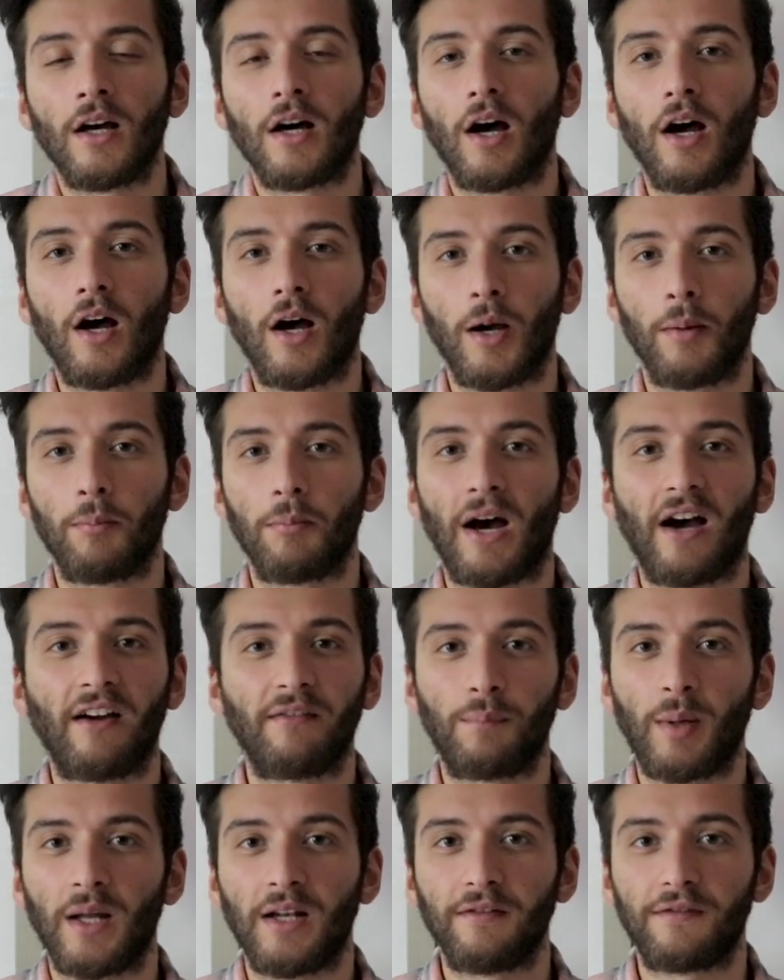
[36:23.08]
Um,
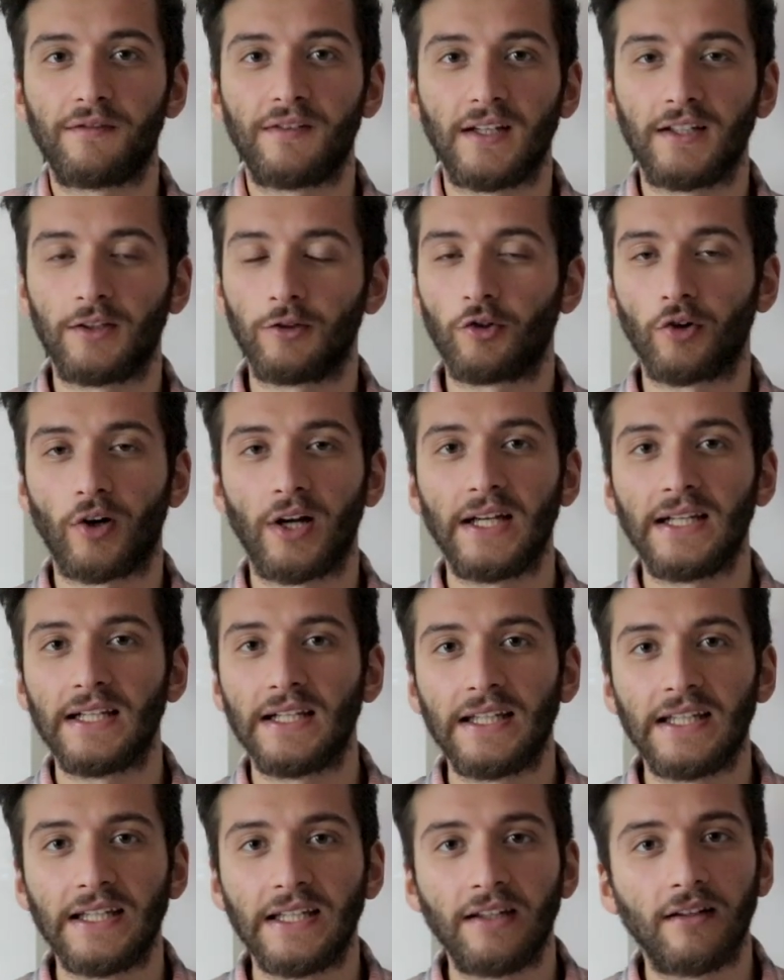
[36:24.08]
I've benefited
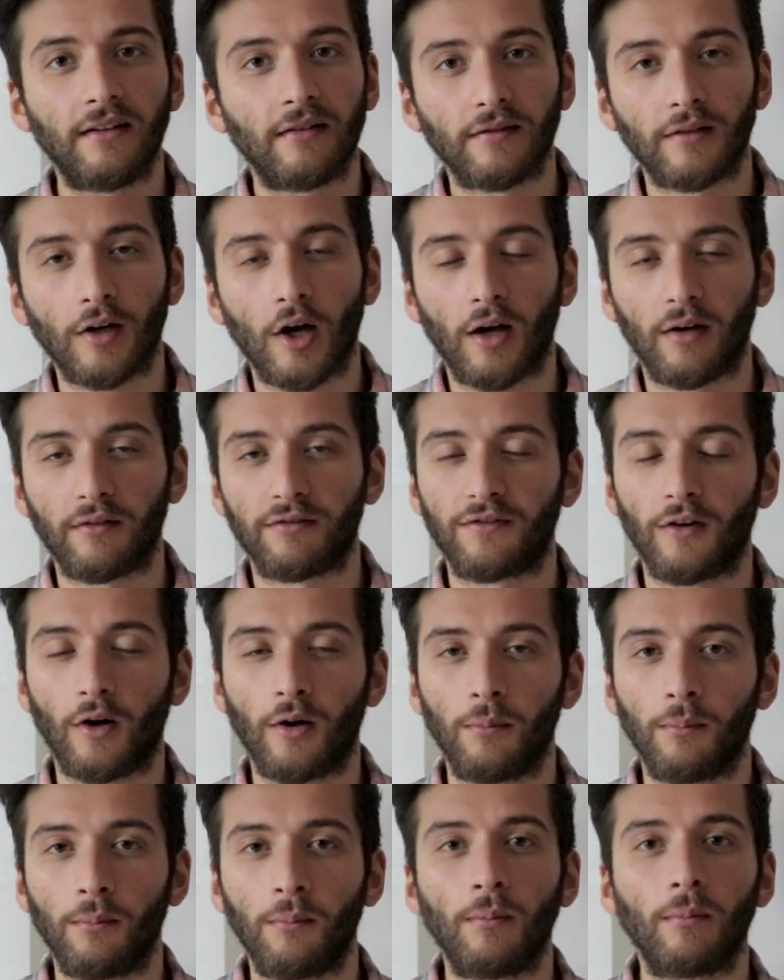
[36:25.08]
greatly uh,
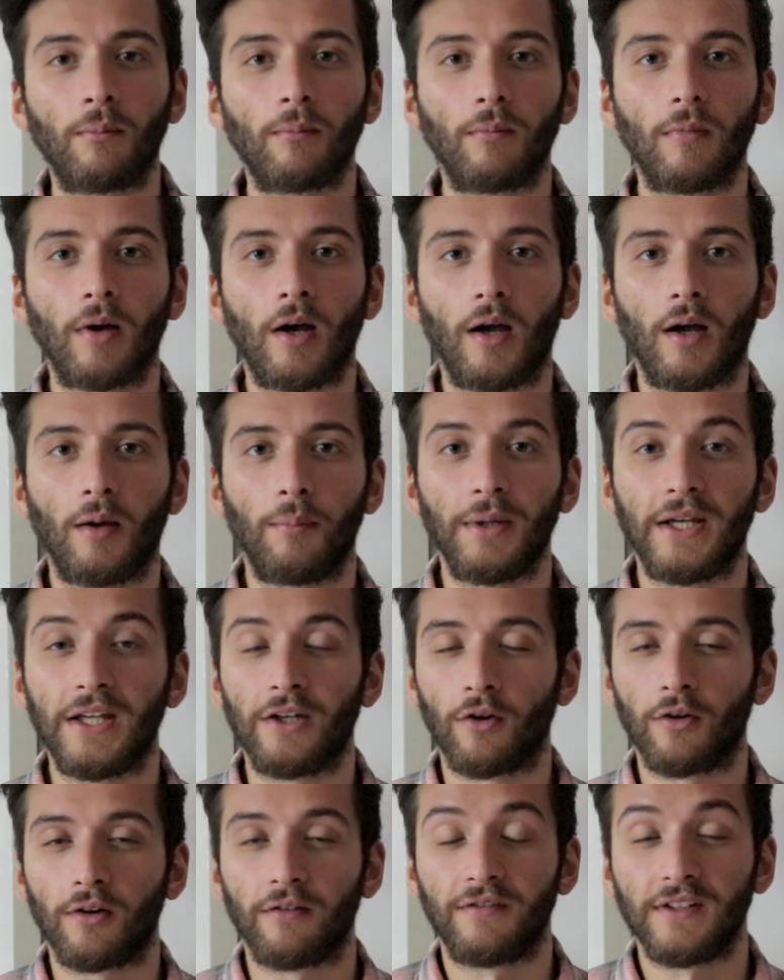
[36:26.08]
from uh,
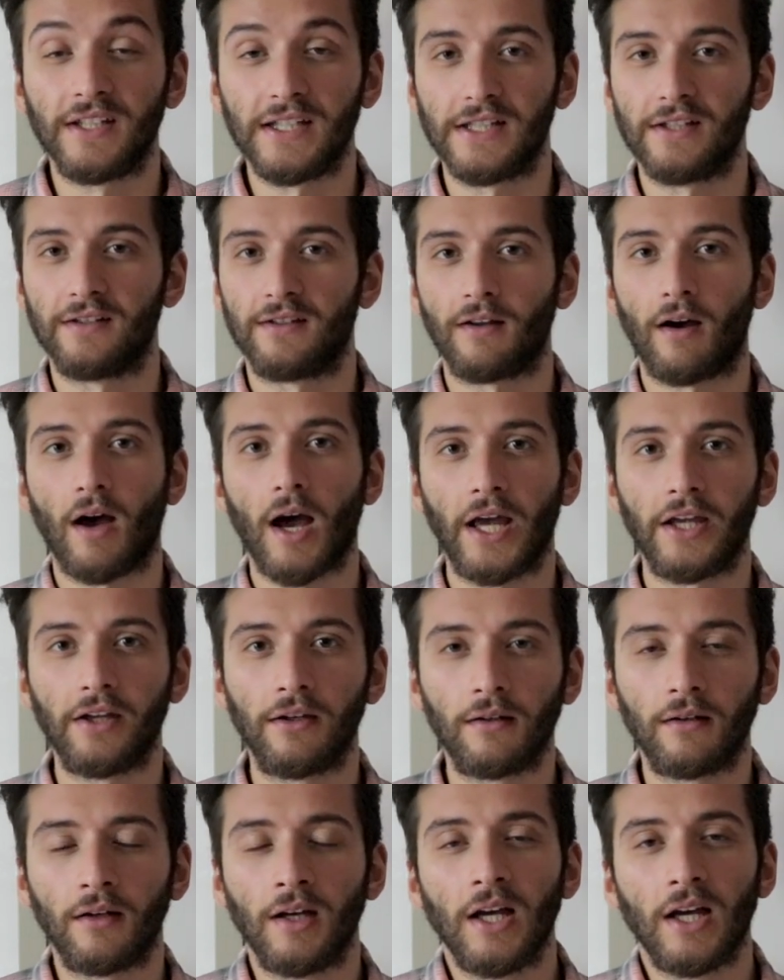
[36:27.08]
being on a vegan
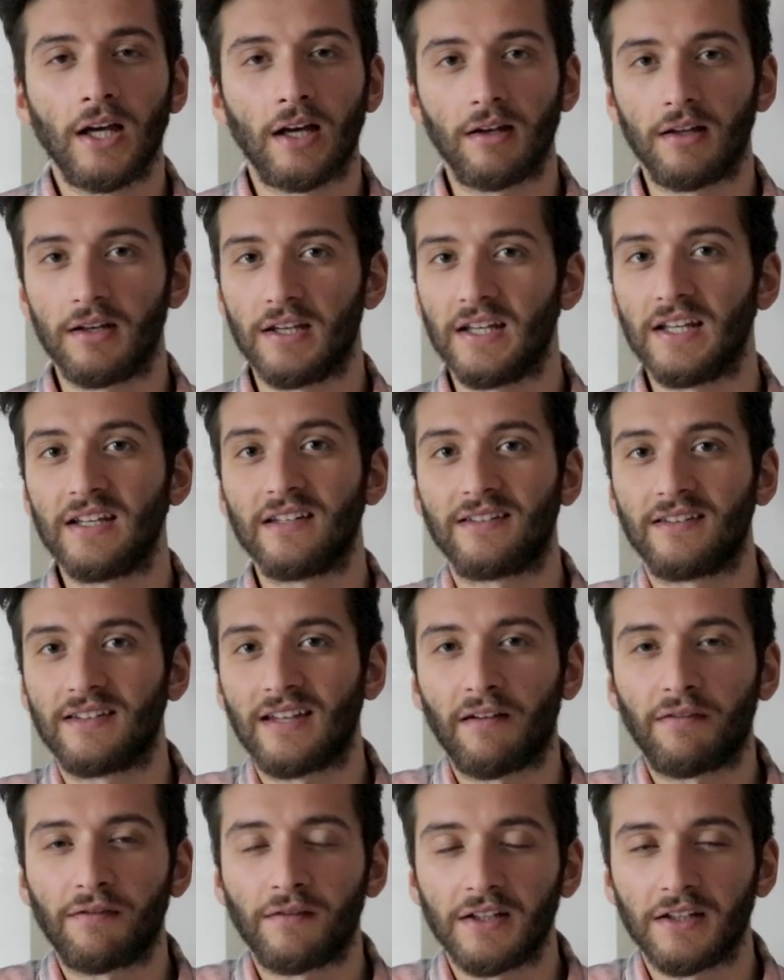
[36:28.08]
diet and it is
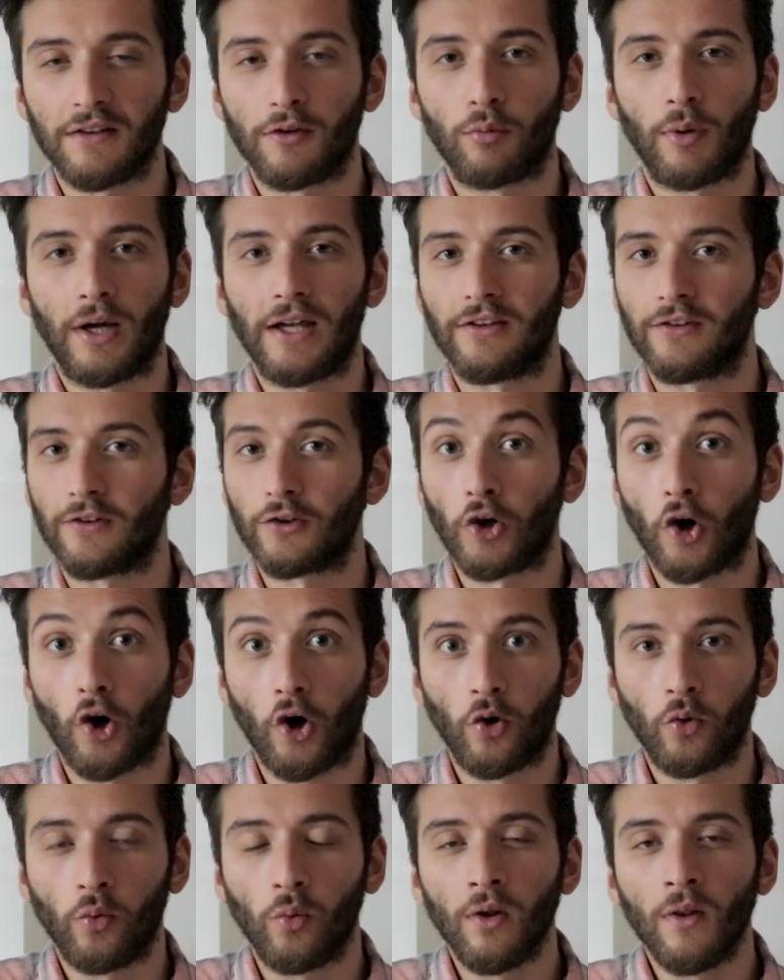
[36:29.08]
definitely the way to
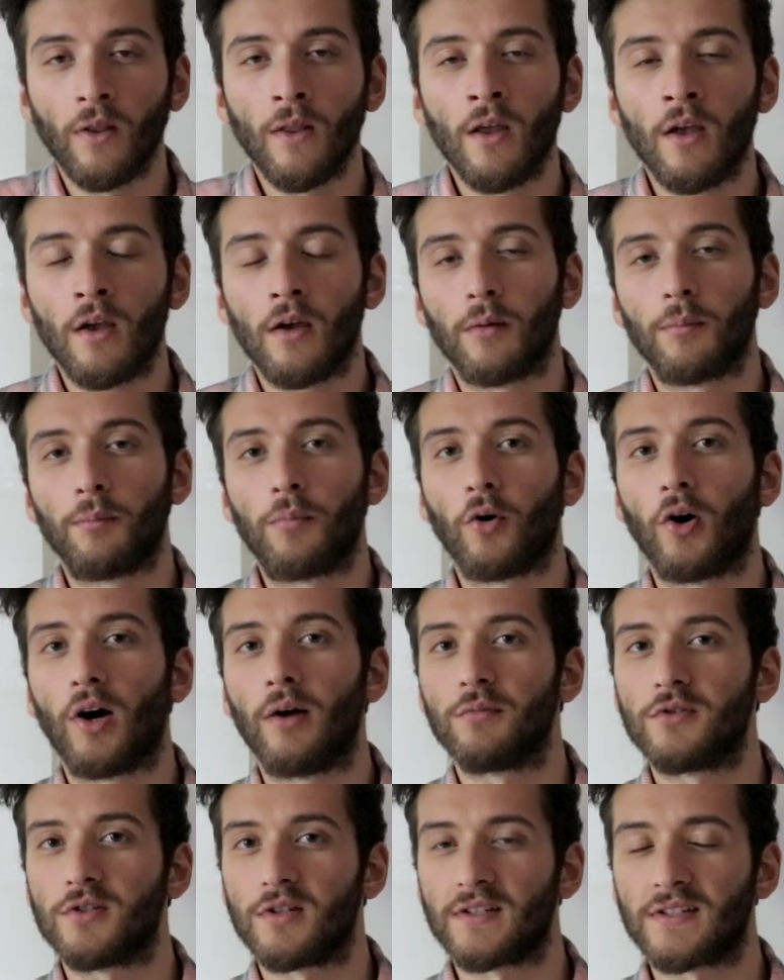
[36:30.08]
go. But
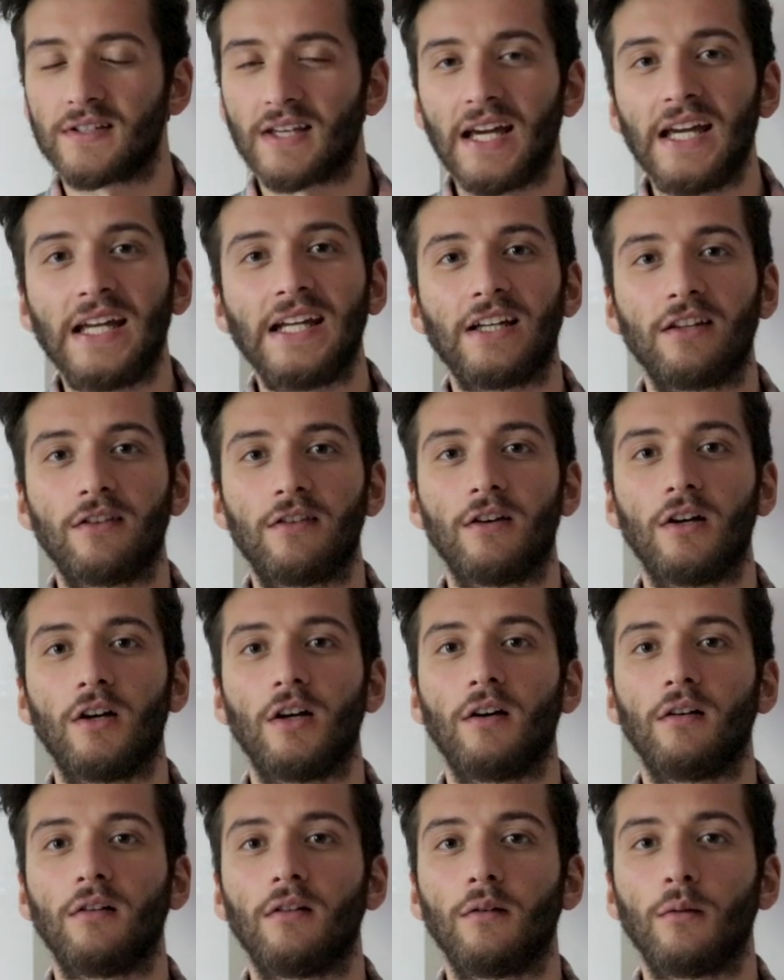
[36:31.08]
I'm just saying
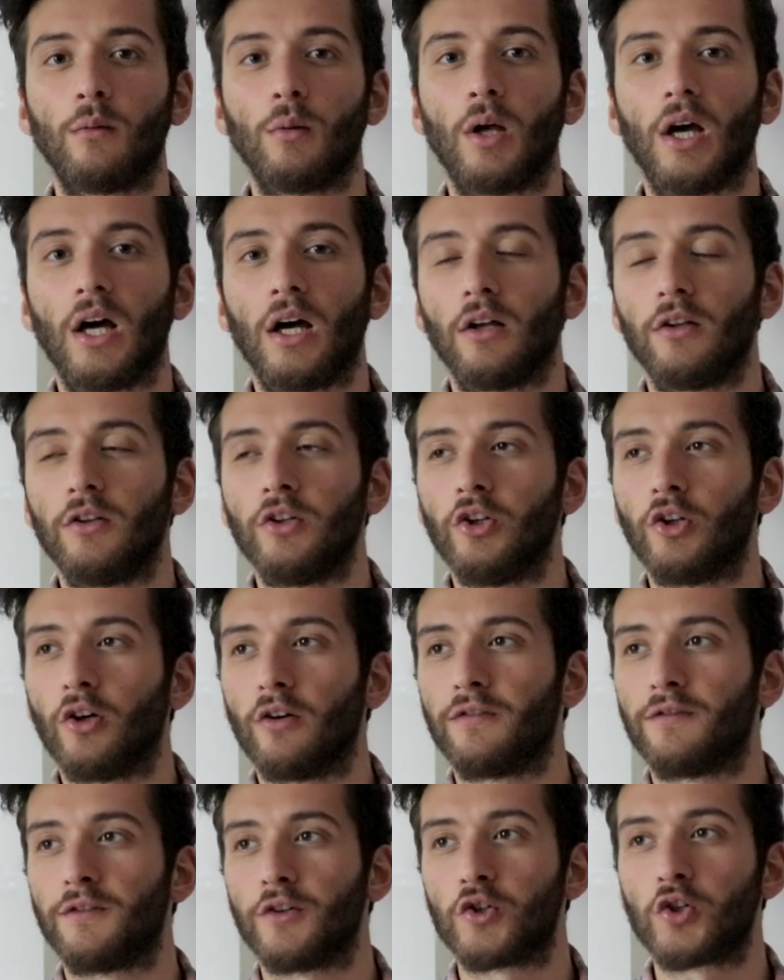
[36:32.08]
that, you
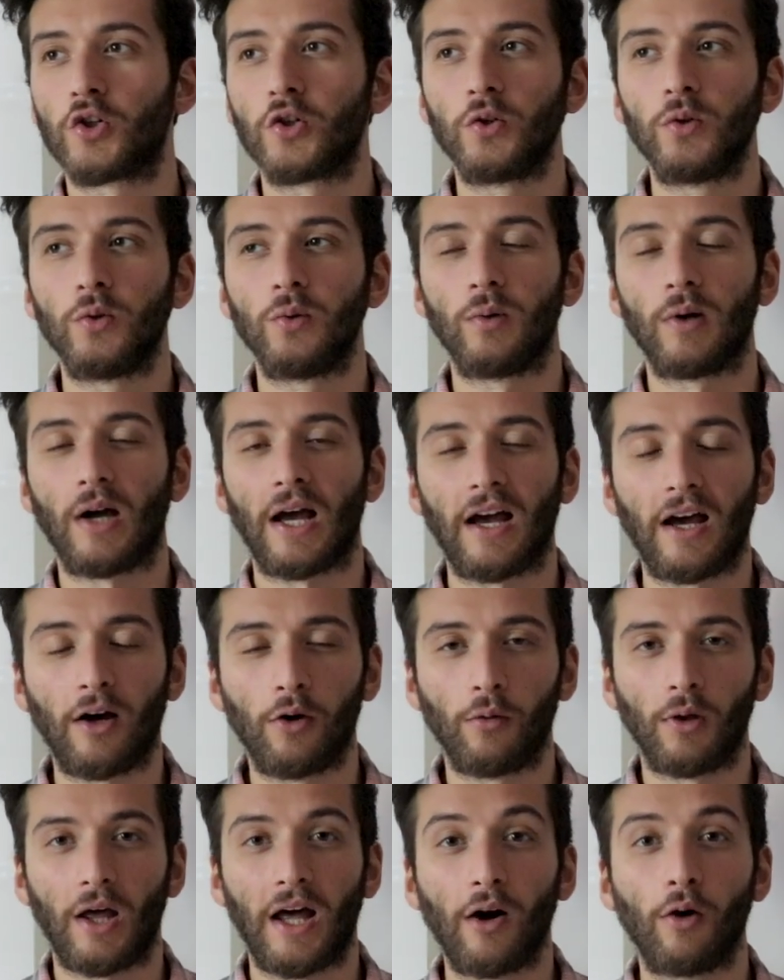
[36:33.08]
know, for true
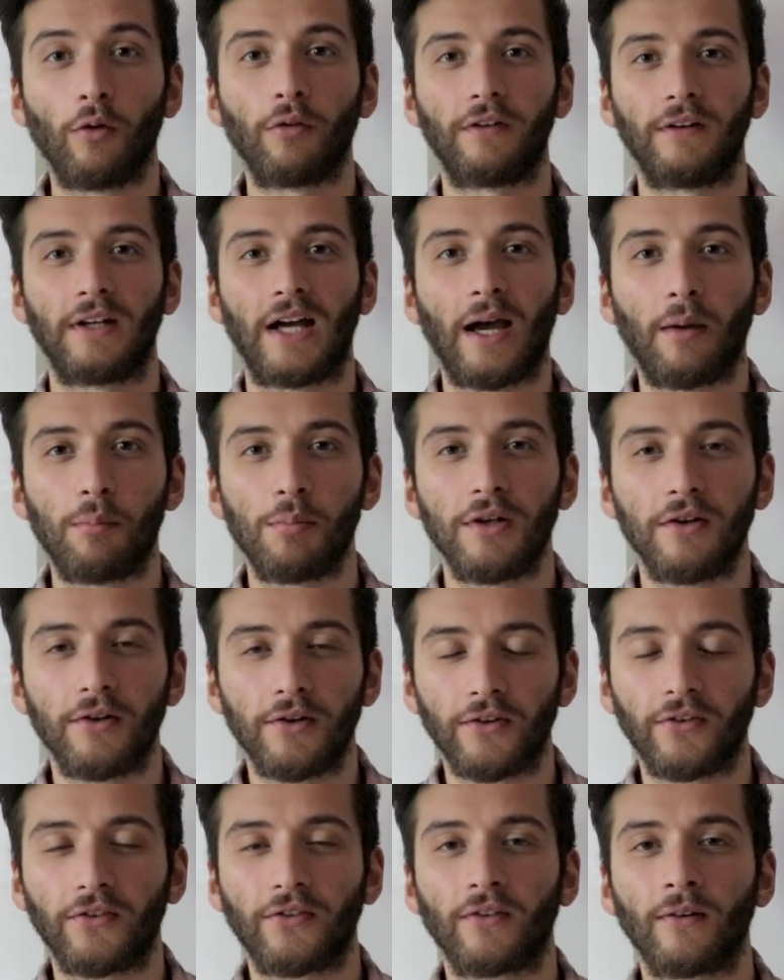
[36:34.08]
health and
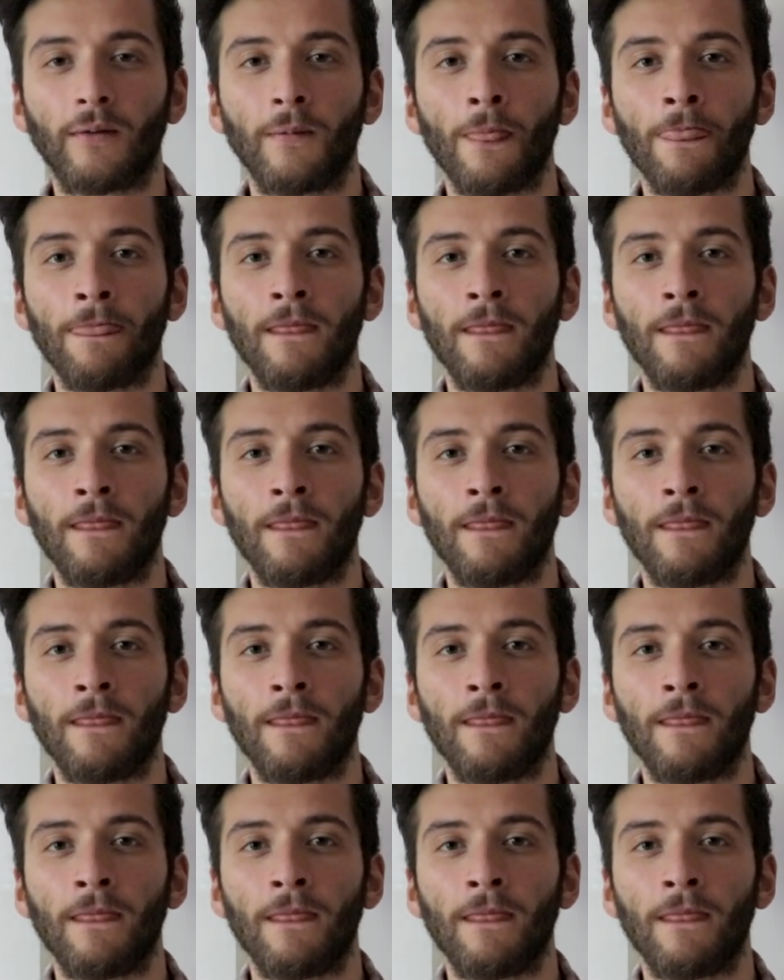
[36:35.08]
happiness,